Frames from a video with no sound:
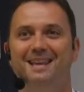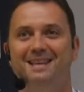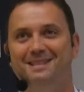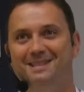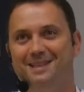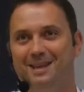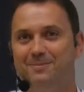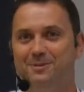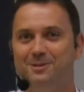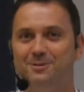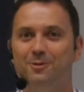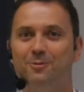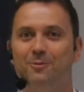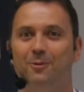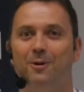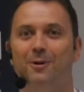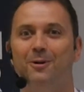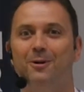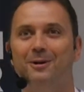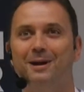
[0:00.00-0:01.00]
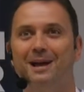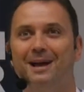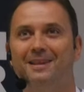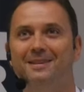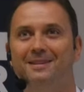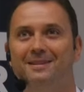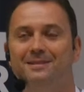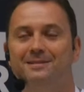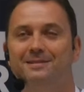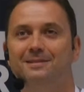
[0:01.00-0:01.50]
seems to work.
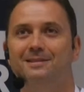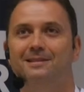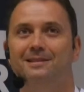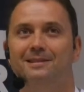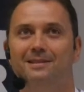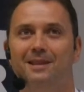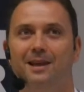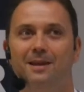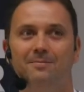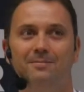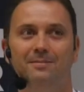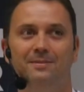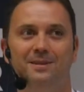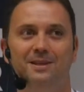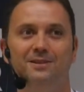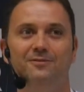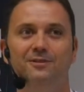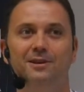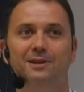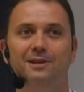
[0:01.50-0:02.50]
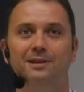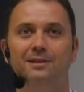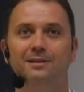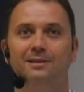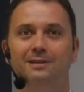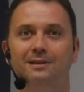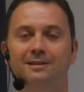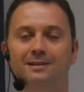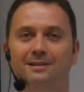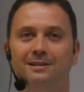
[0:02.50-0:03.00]
And then this feeling,
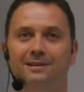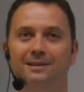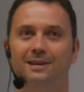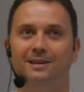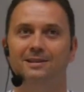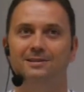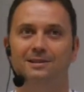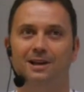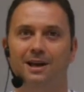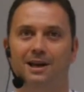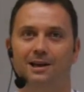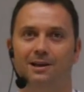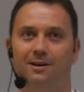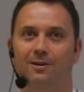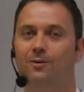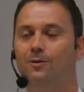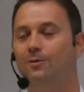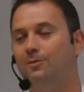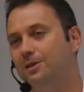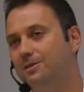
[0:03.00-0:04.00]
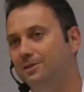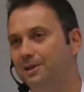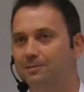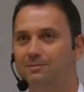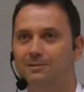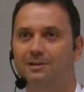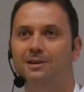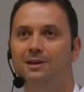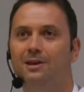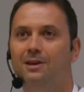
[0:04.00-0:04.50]
it's like, oh, and
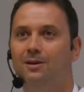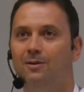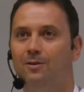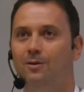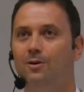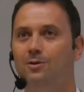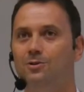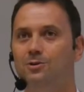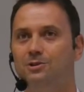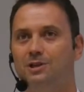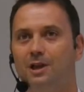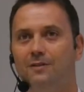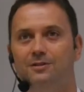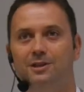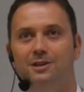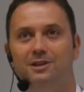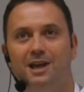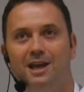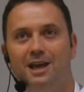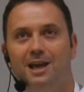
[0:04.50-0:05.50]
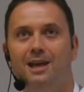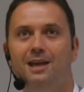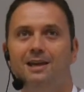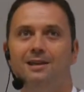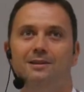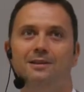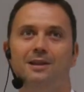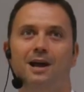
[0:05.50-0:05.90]
then, oh, you saved the day.